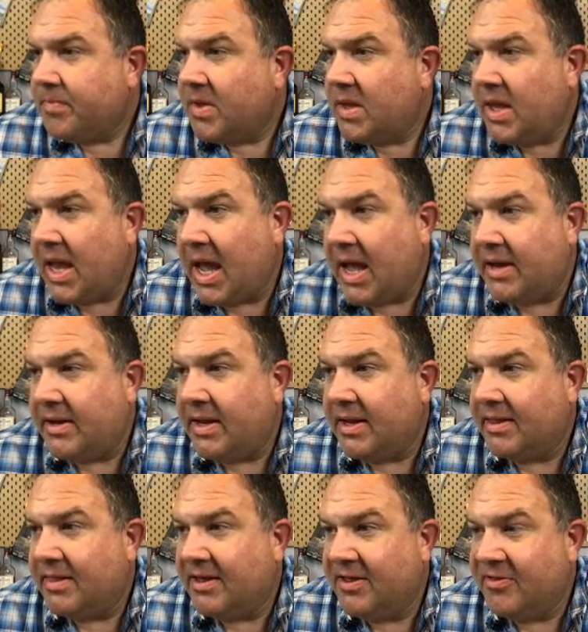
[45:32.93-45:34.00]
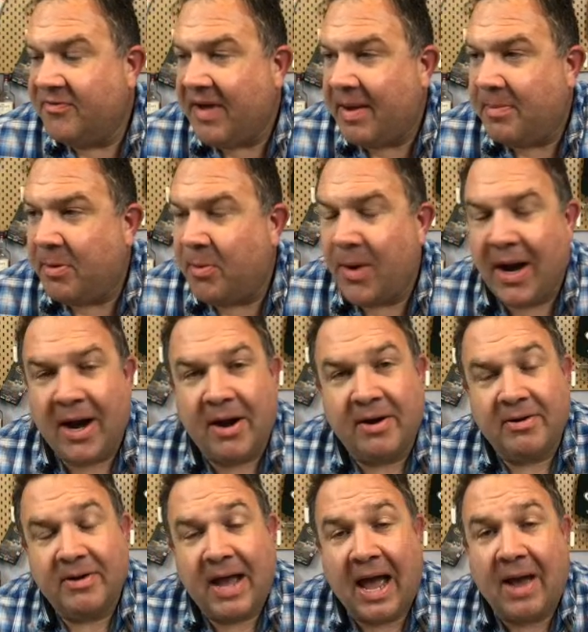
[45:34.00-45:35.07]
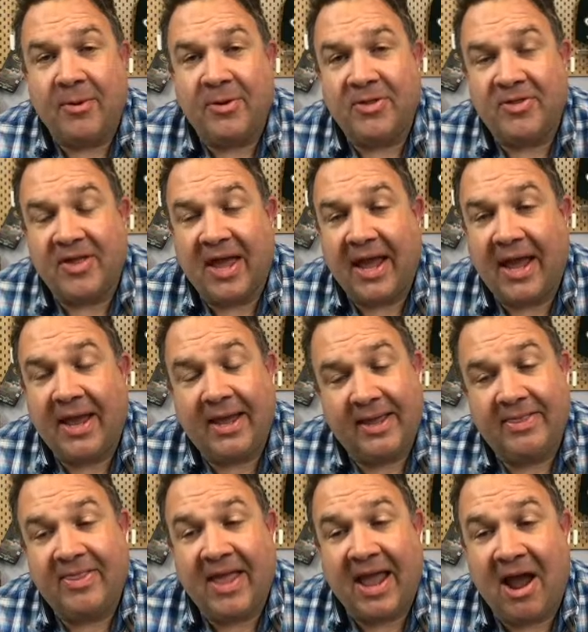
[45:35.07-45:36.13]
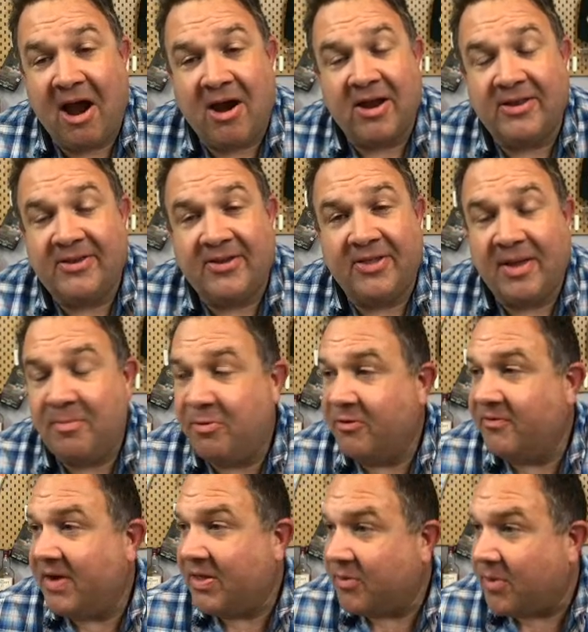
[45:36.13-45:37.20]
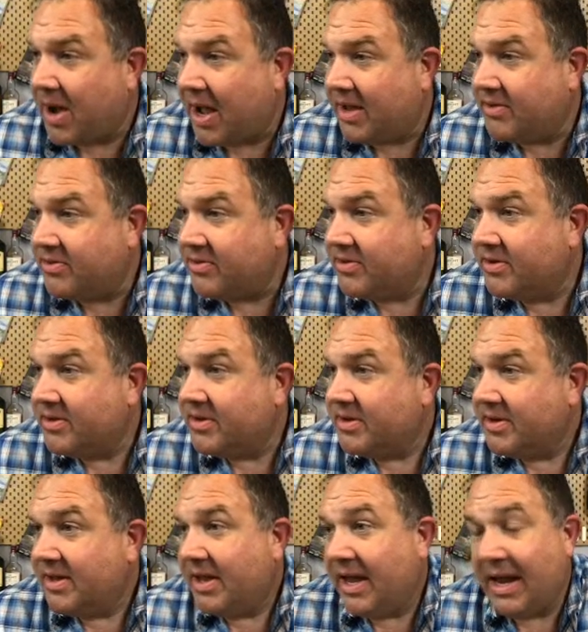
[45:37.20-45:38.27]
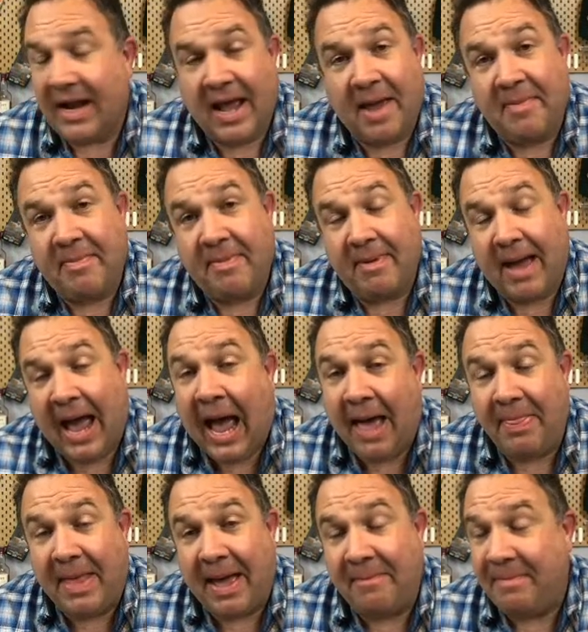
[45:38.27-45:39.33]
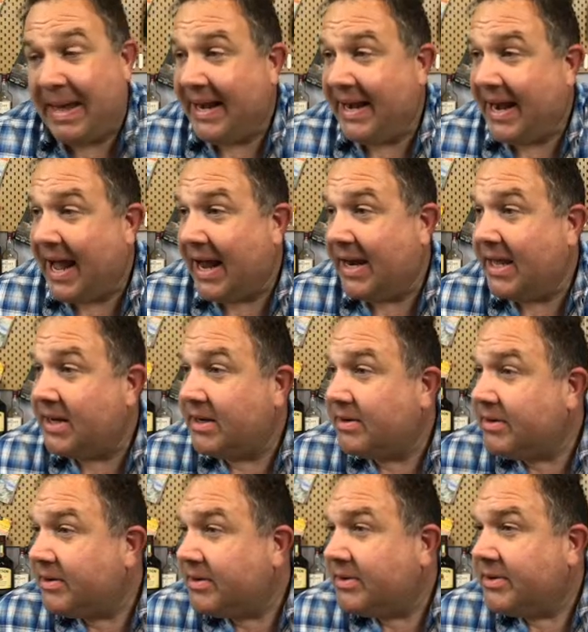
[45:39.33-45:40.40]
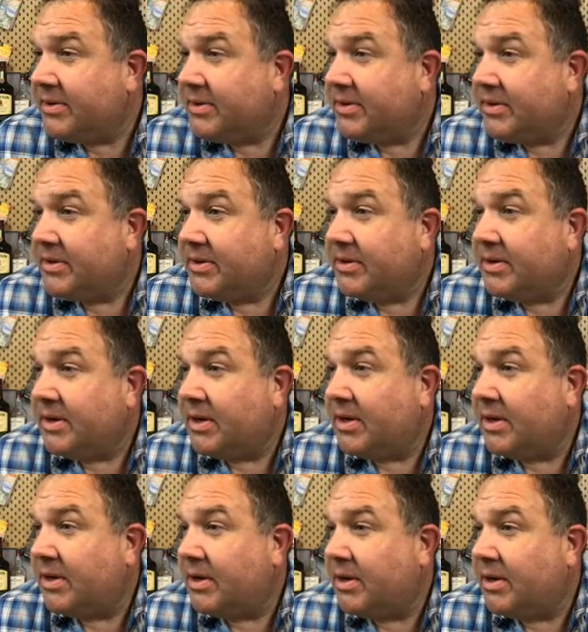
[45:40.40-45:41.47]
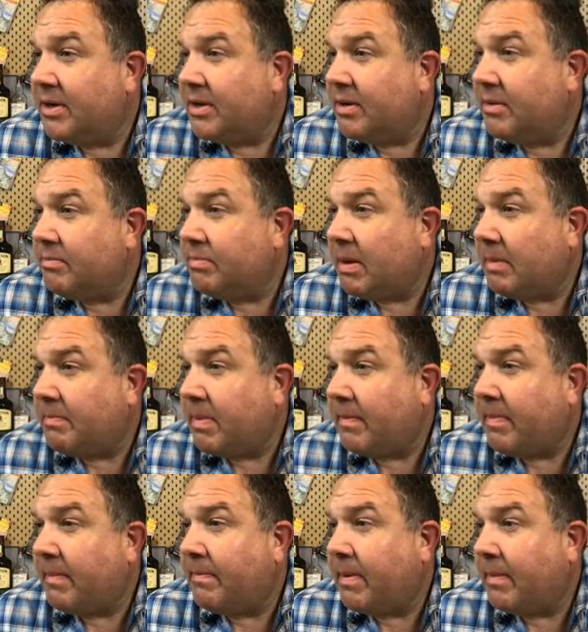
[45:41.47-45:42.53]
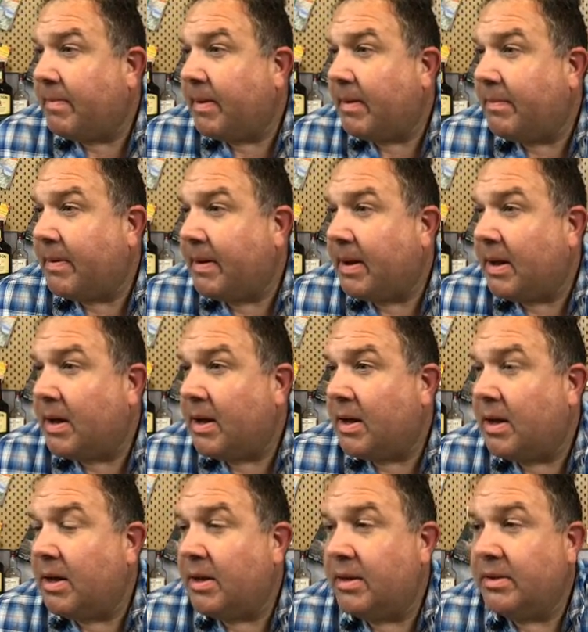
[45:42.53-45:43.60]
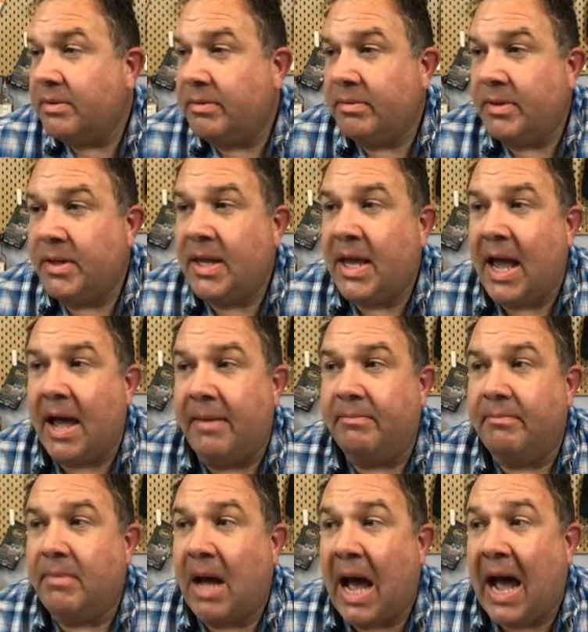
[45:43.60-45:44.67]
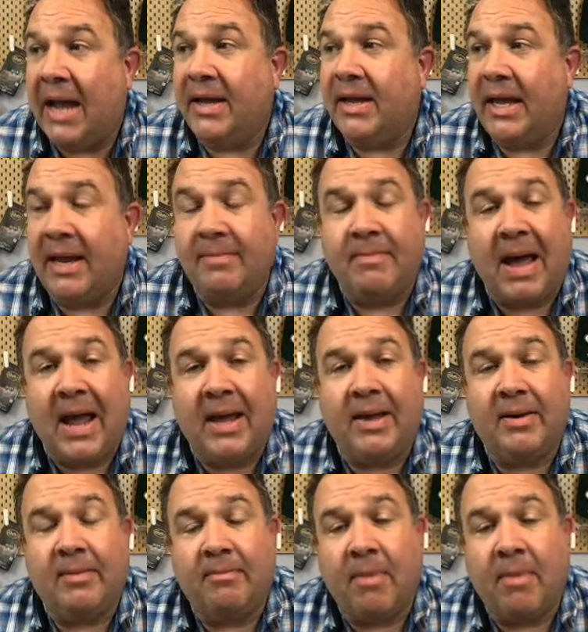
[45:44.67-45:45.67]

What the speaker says: Yeah, Nikola is vaporware. I would say they are until they prove otherwise, and I'm not betting on it. Ba, ba, ba, ba, ba, ba. Yeah, in my